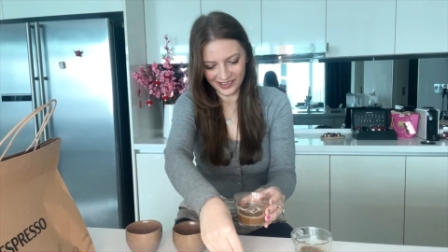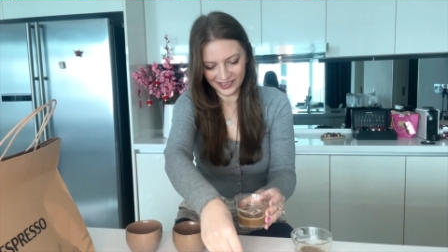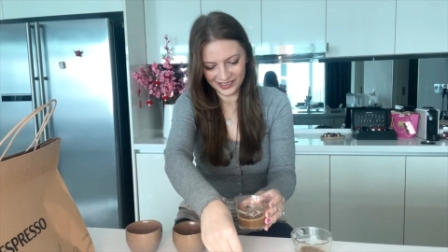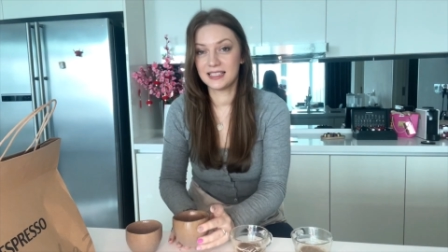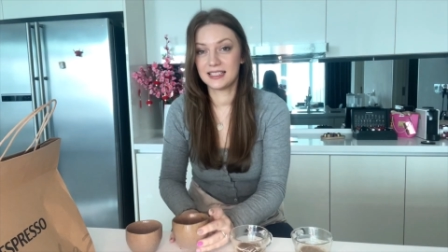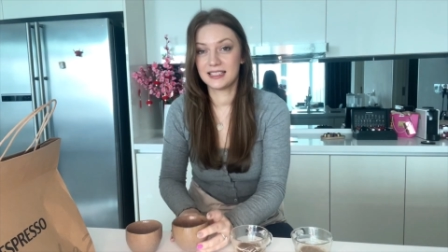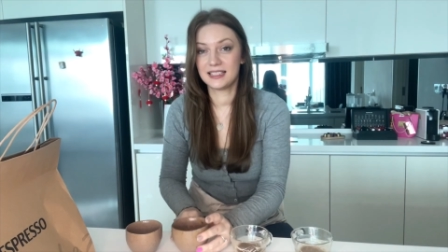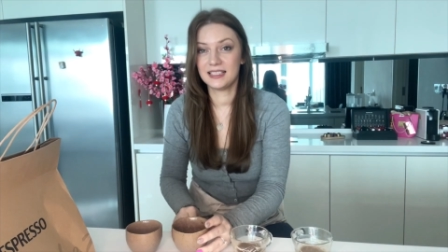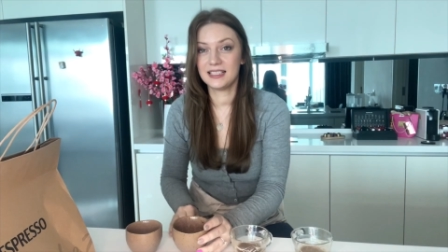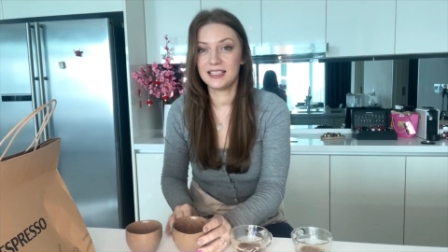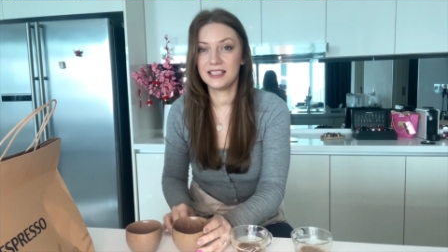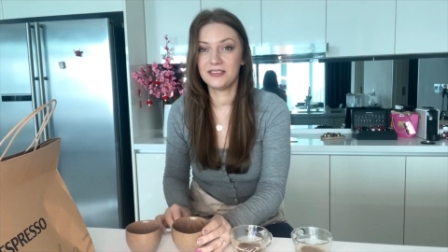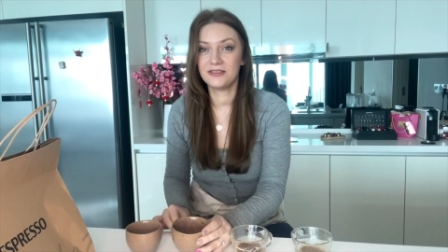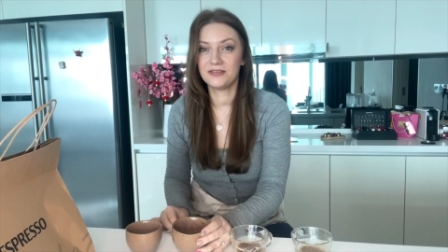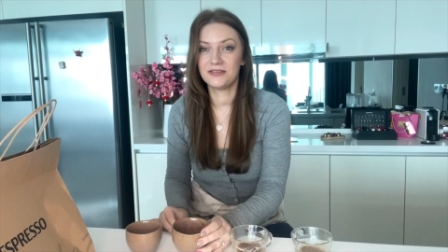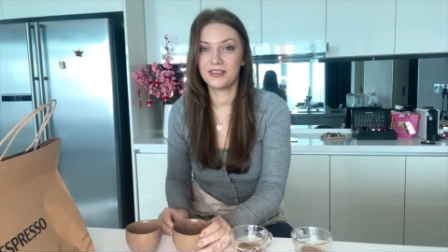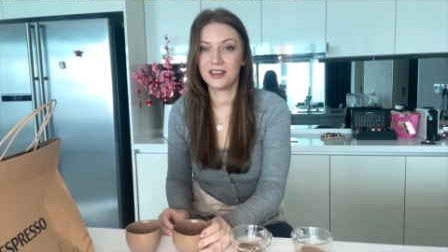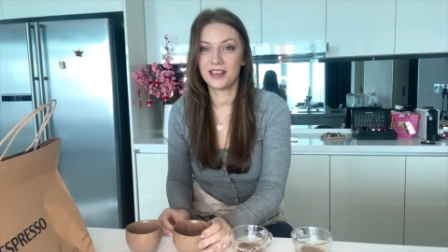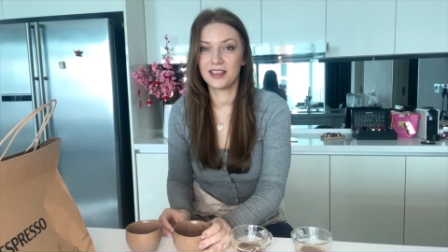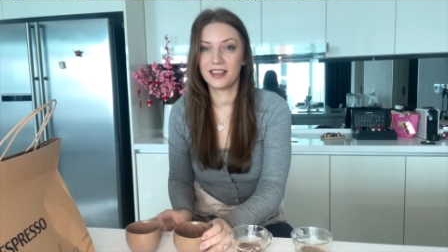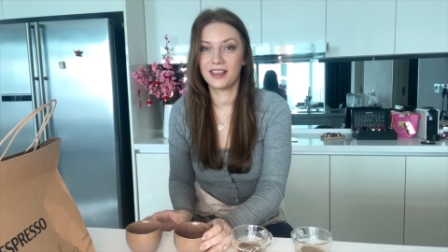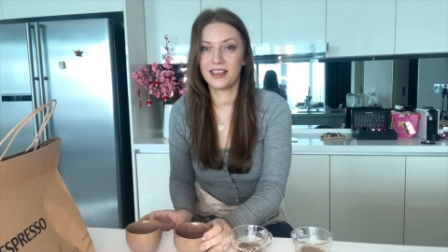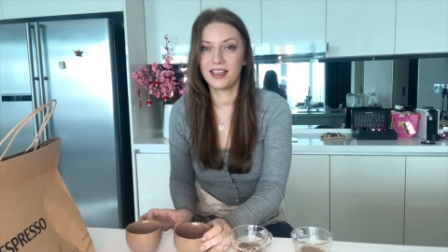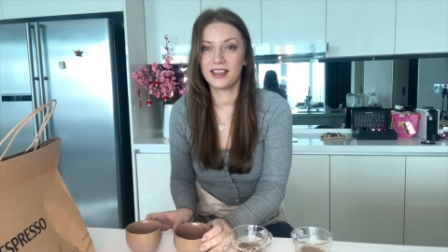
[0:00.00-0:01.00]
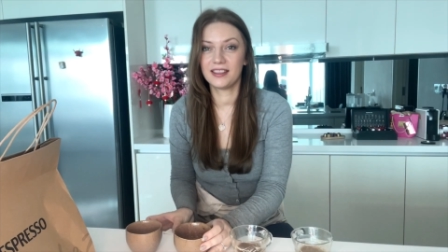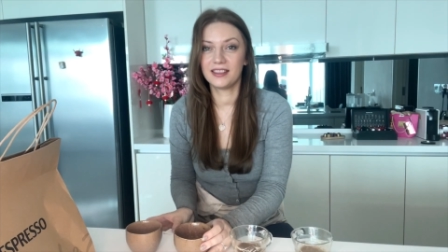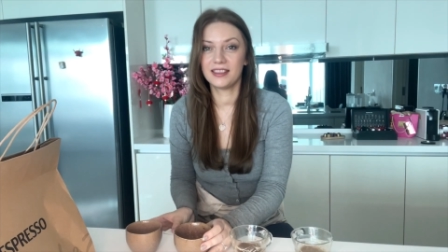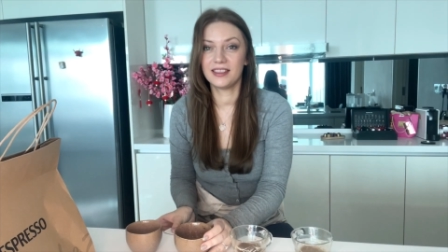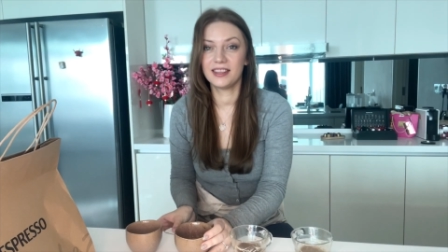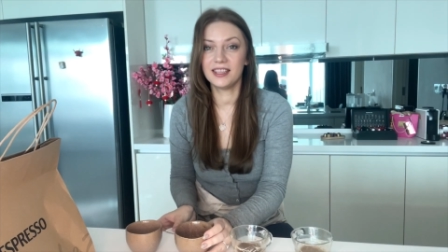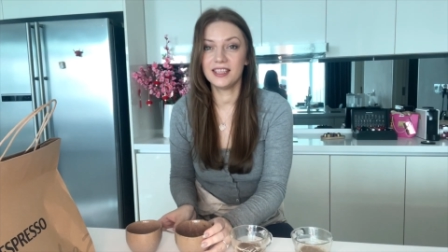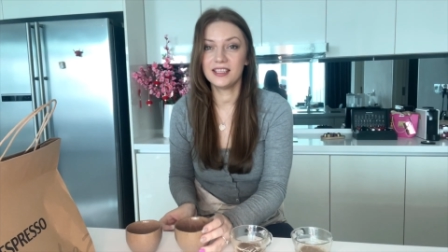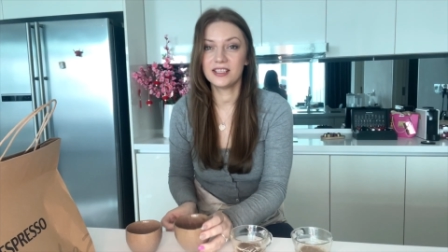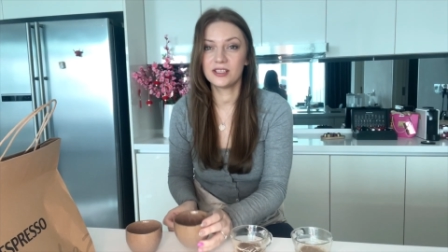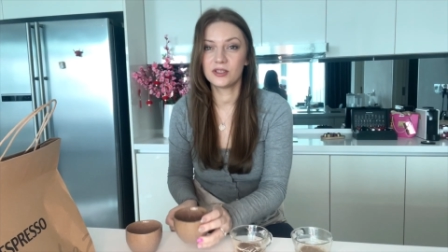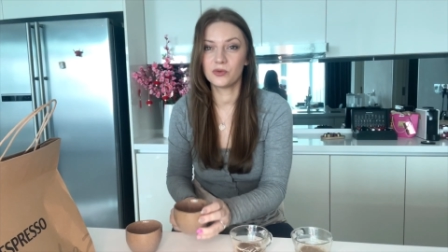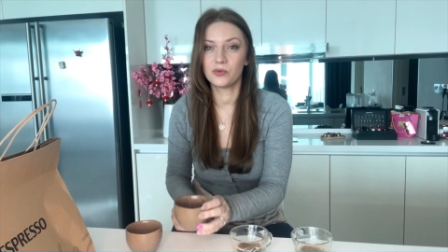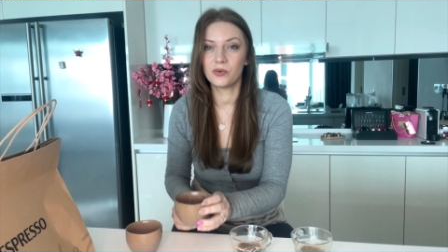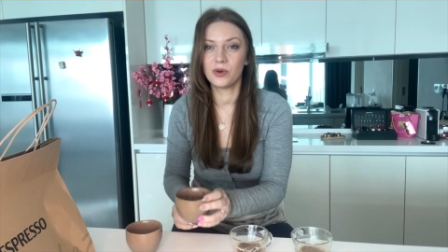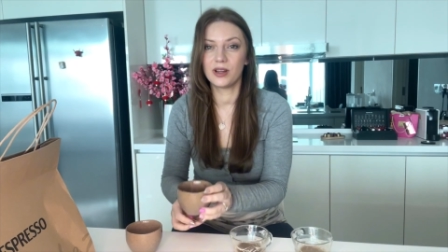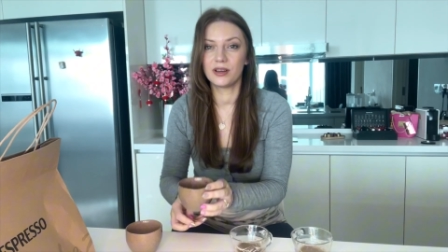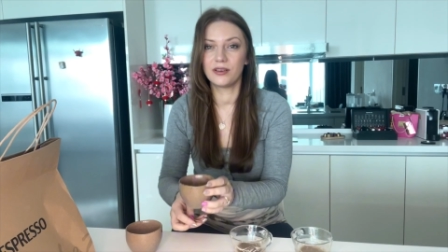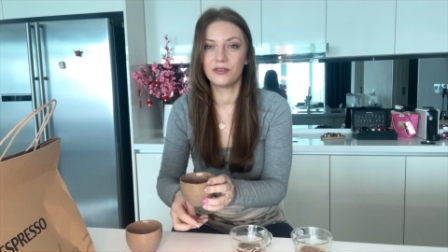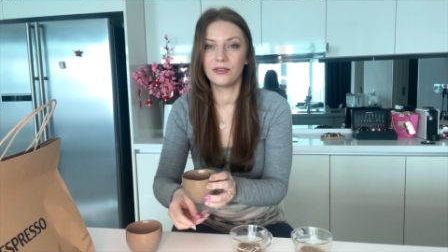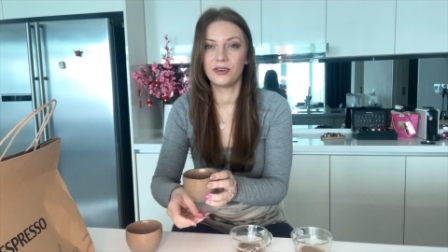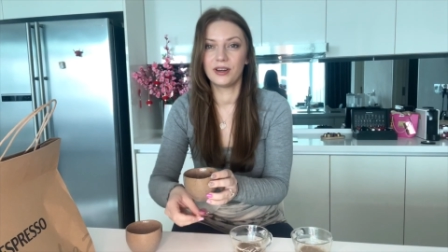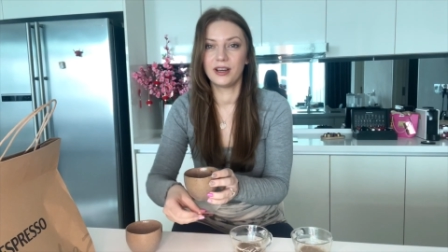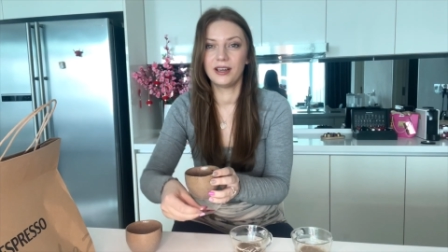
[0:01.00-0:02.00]
Let's see if I get this one
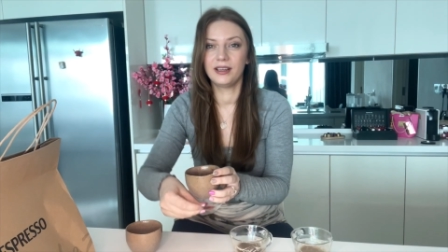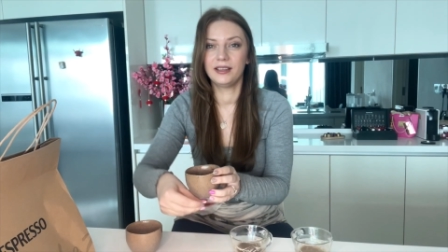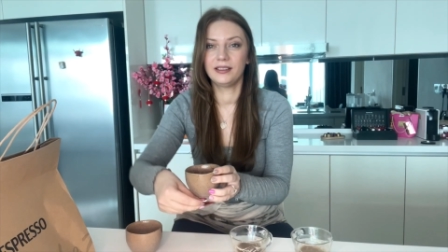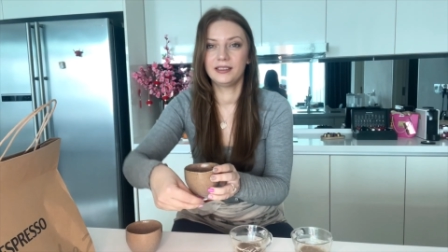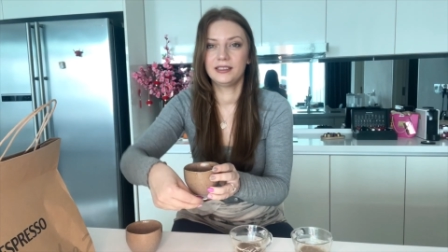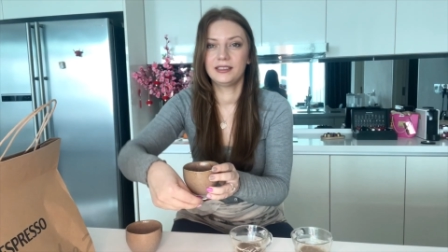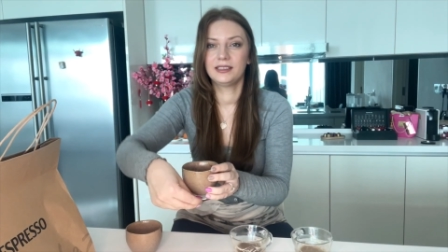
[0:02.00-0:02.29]
right.